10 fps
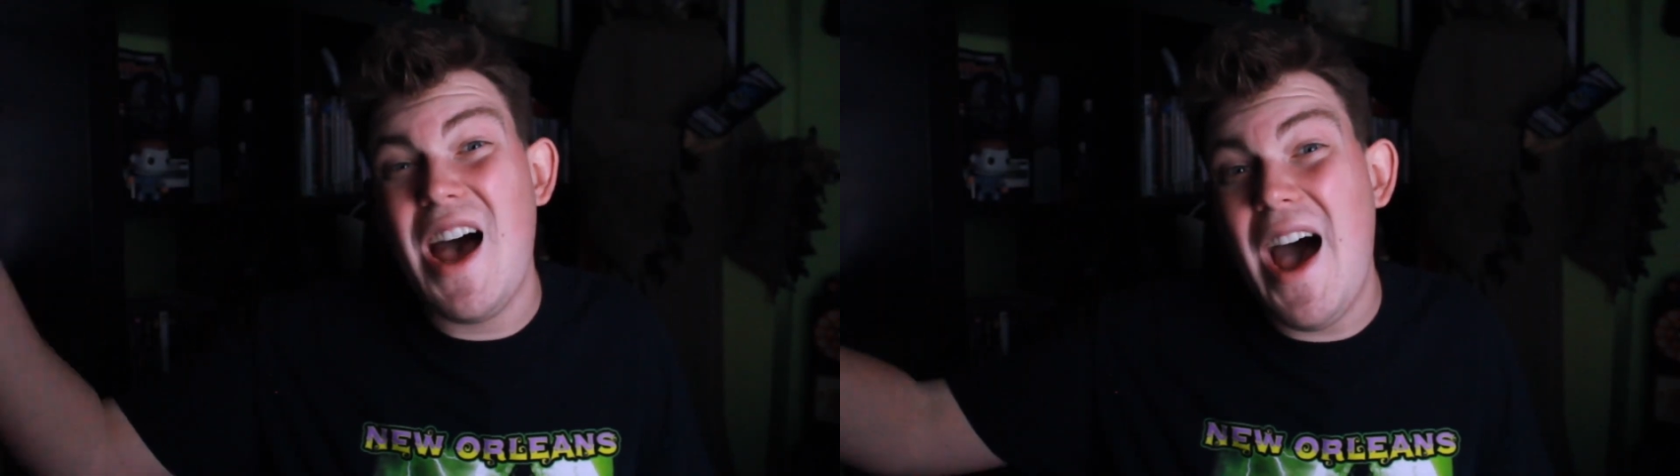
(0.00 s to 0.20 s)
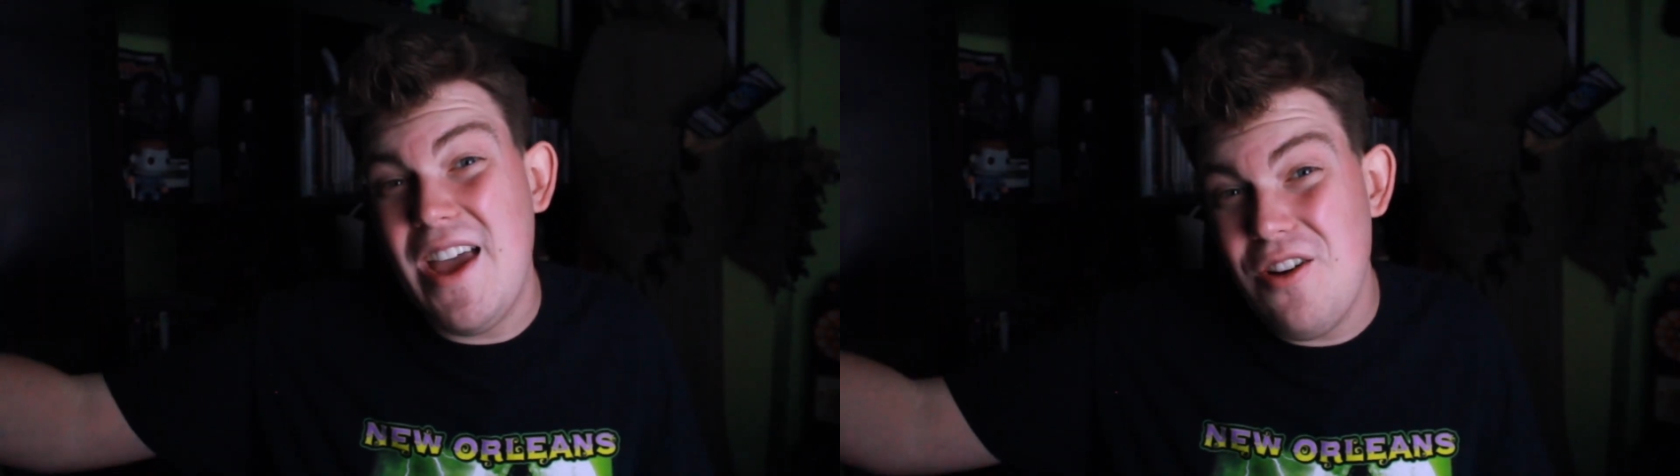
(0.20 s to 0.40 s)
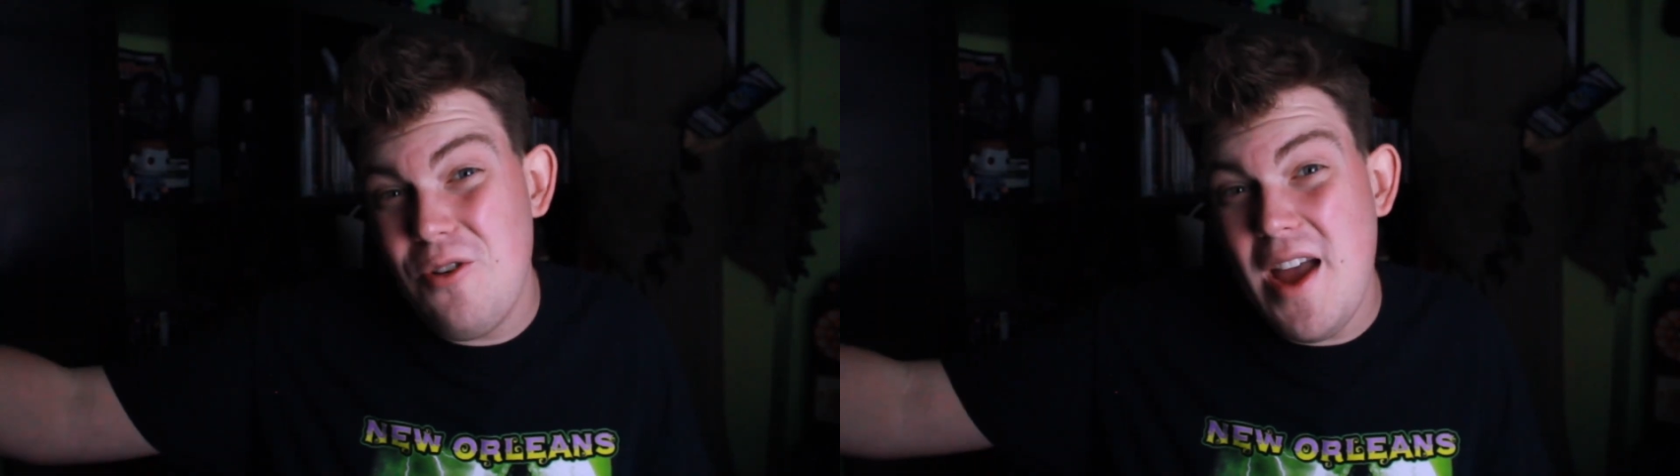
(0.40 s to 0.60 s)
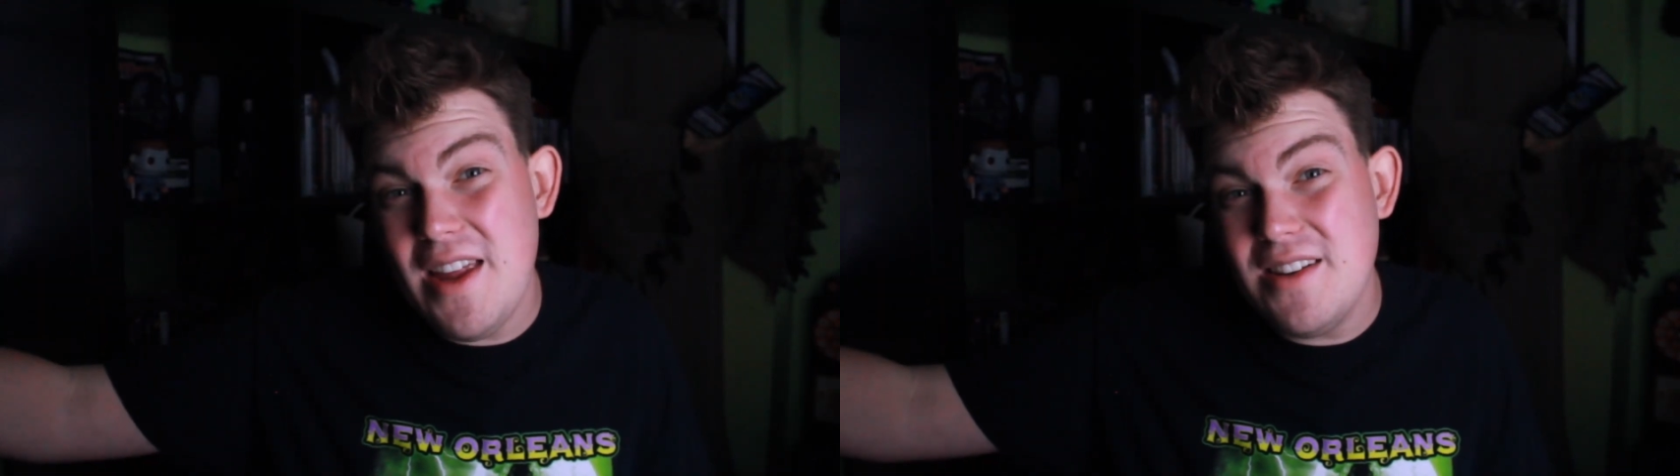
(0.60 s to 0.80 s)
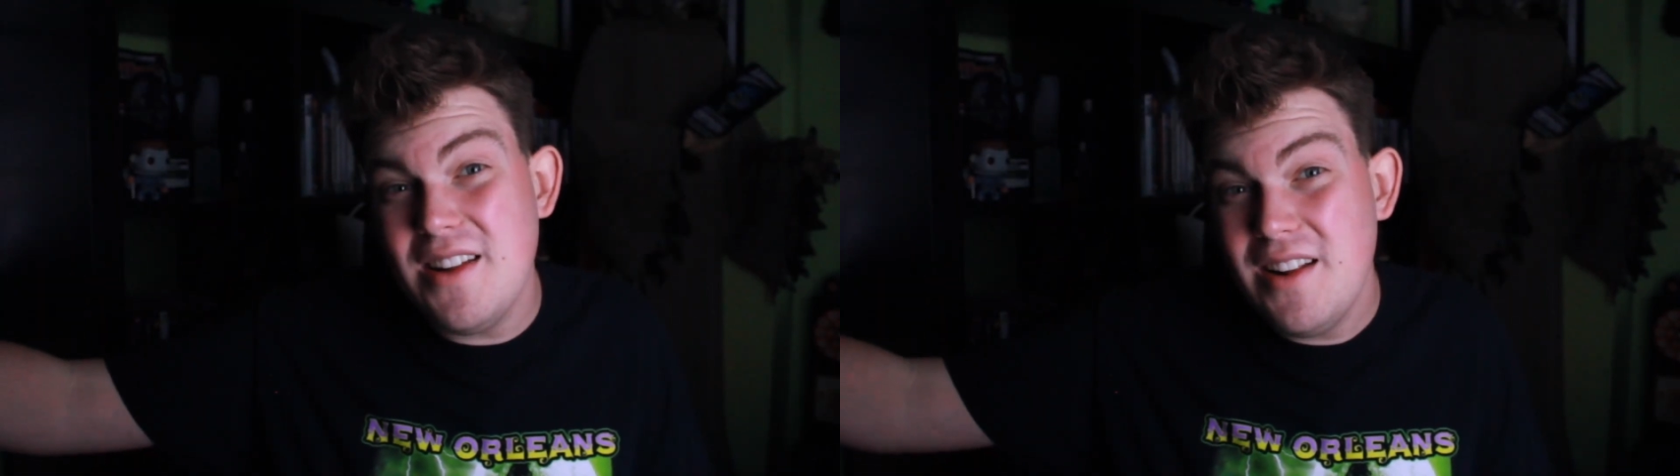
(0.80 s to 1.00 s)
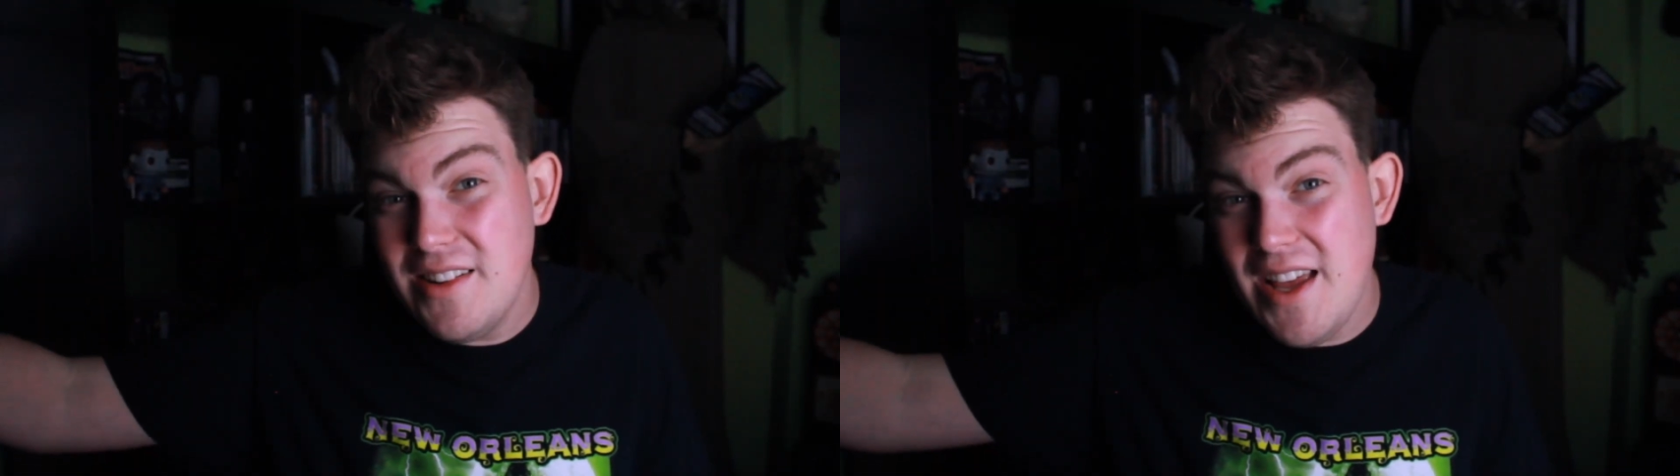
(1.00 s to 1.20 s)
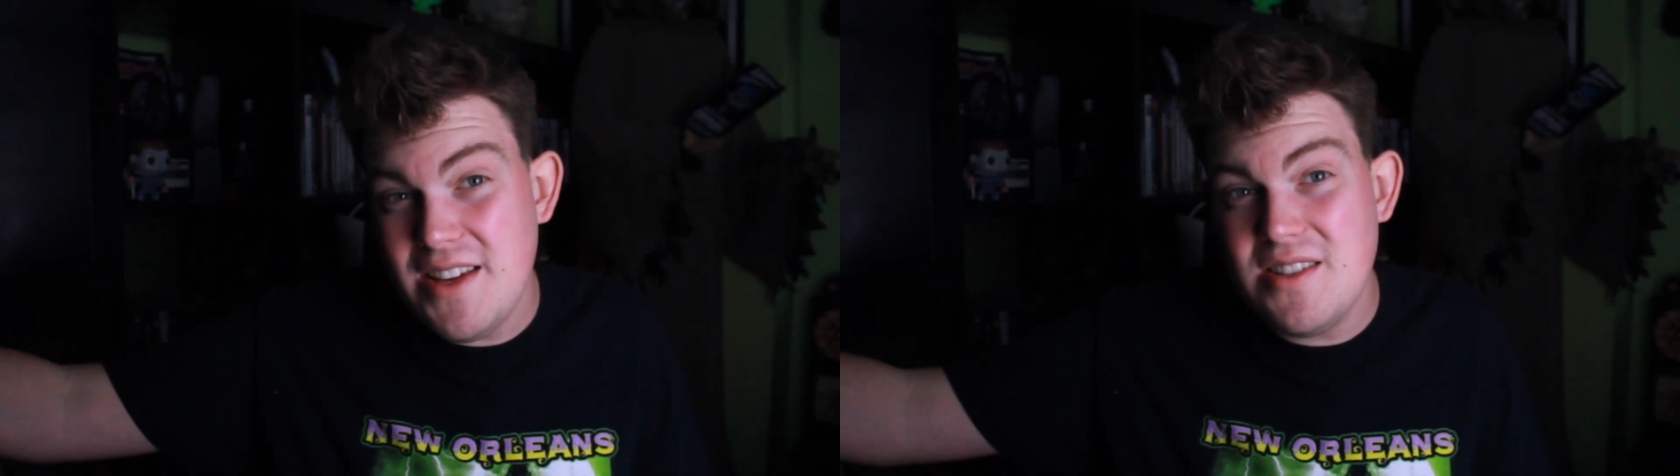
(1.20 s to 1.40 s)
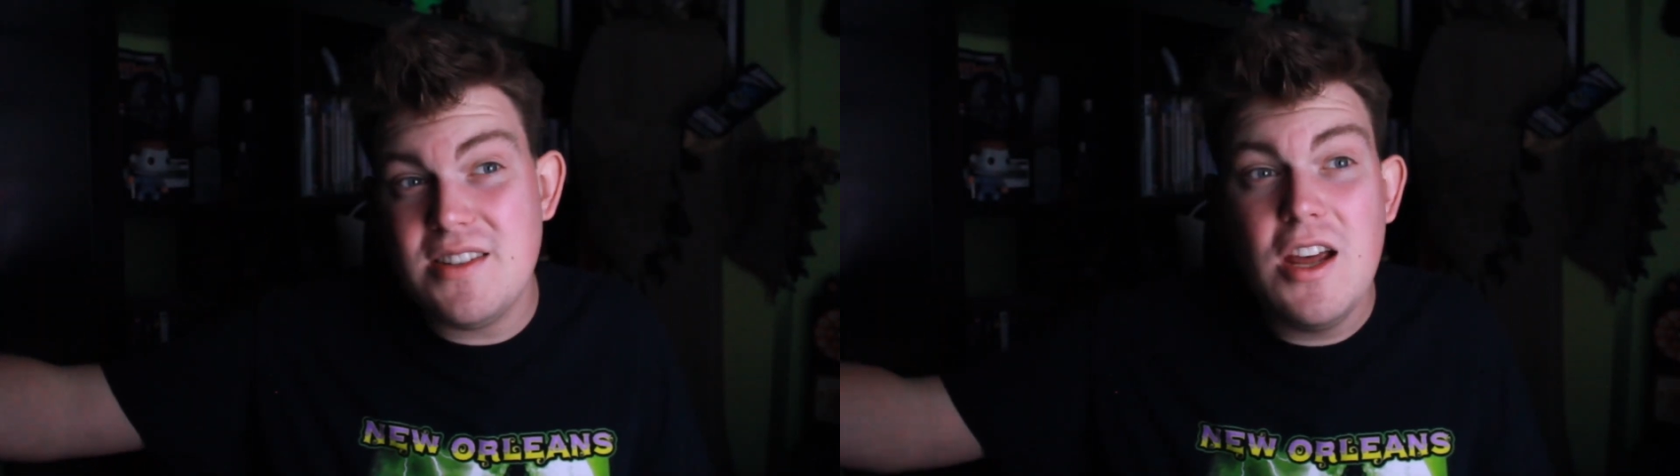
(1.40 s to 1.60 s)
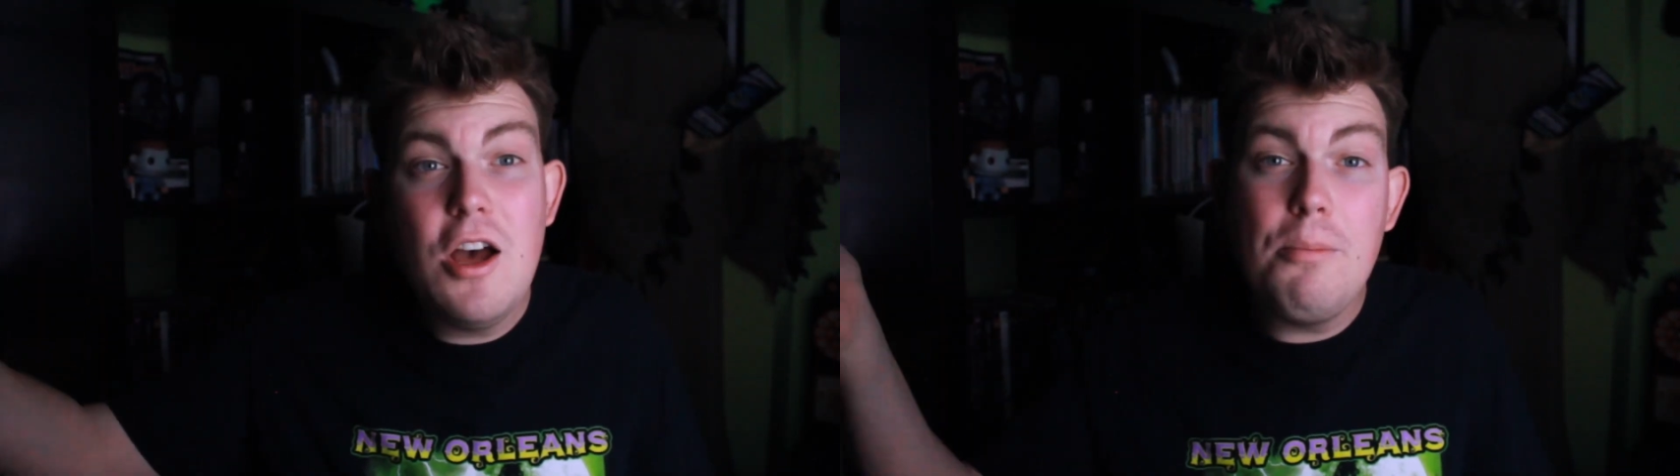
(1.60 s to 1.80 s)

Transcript: higher end list,